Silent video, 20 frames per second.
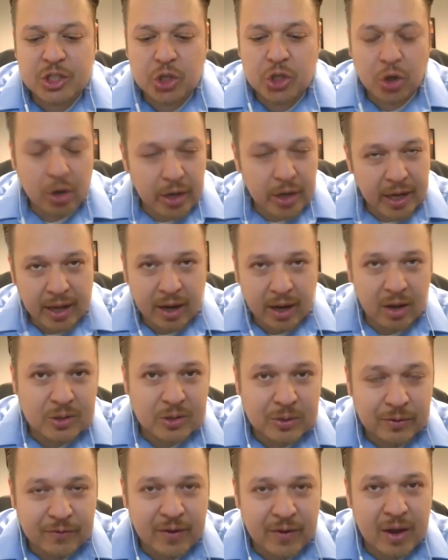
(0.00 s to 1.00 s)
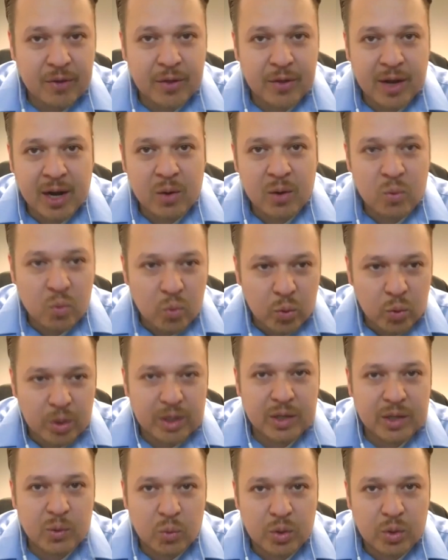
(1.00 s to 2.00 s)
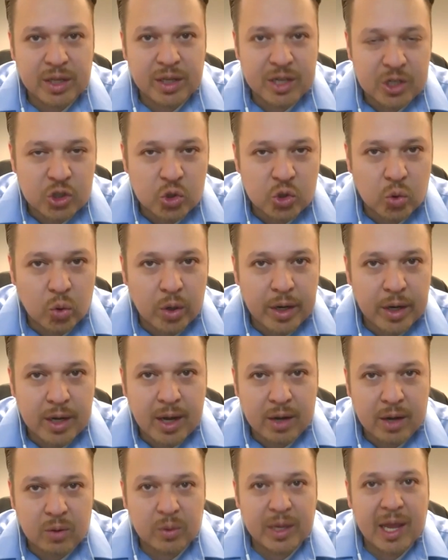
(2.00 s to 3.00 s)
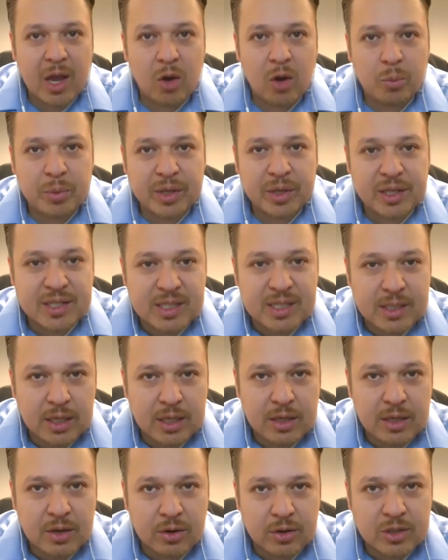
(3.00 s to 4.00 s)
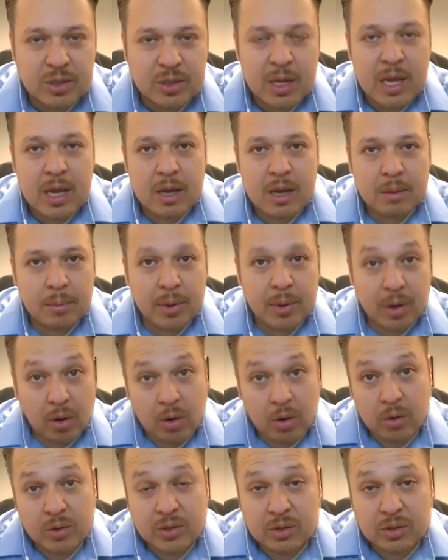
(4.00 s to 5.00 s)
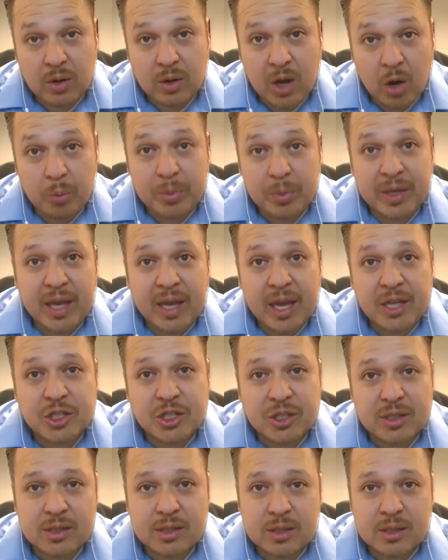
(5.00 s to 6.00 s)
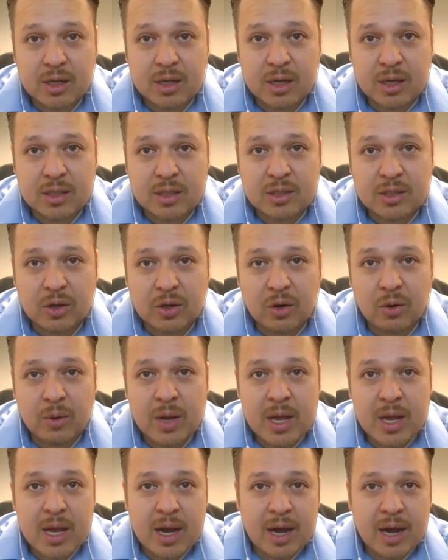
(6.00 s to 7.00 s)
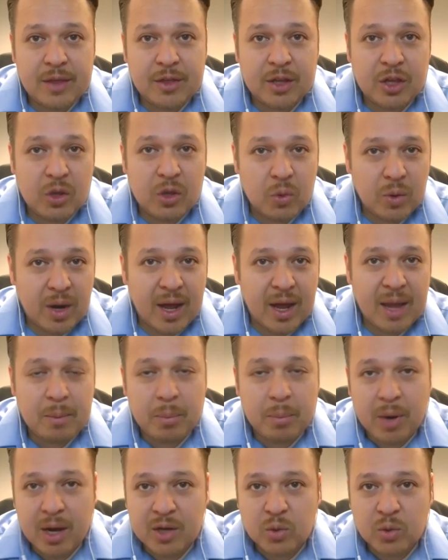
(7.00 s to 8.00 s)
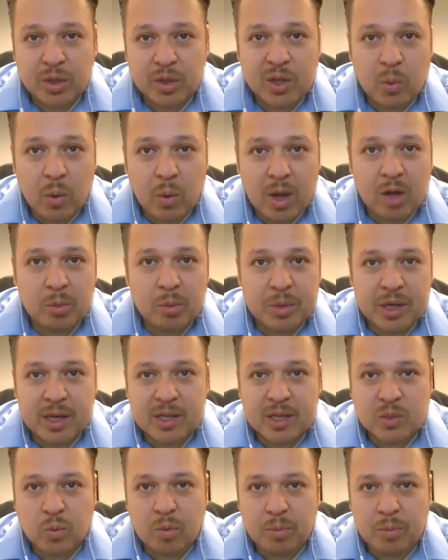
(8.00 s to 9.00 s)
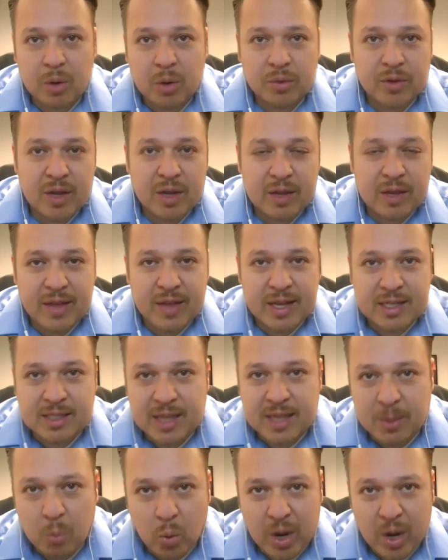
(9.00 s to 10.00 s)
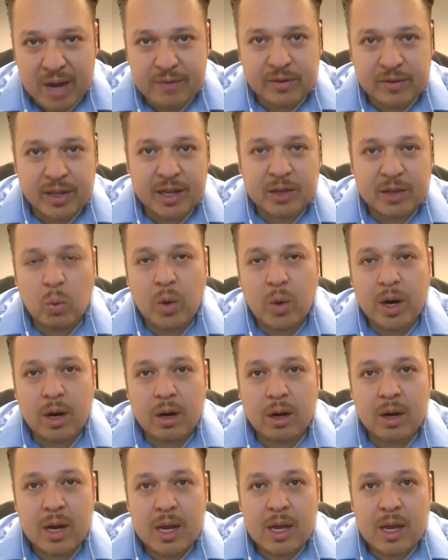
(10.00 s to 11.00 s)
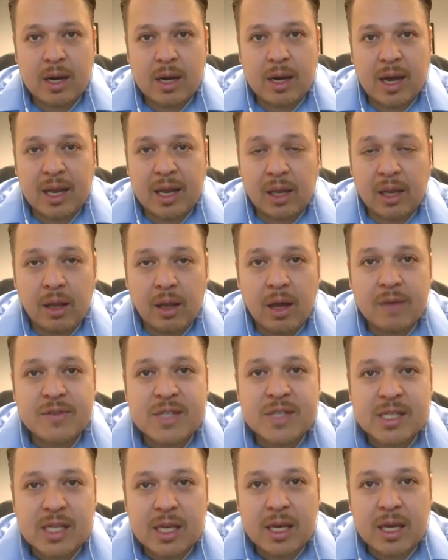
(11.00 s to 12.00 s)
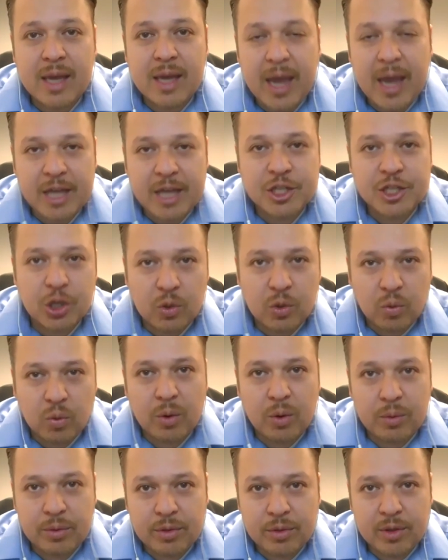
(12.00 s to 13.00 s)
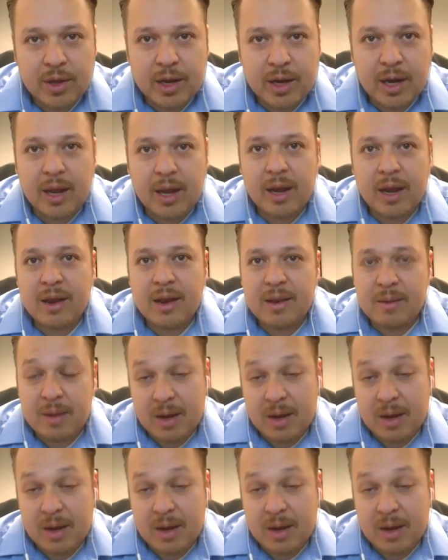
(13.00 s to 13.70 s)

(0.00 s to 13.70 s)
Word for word: journey, I also found that I really, really enjoy not only helping seniors, but also helping agents. Uh, so I think you and I bond really well because we're both in that same wavelength where I love seeing agent growth. And then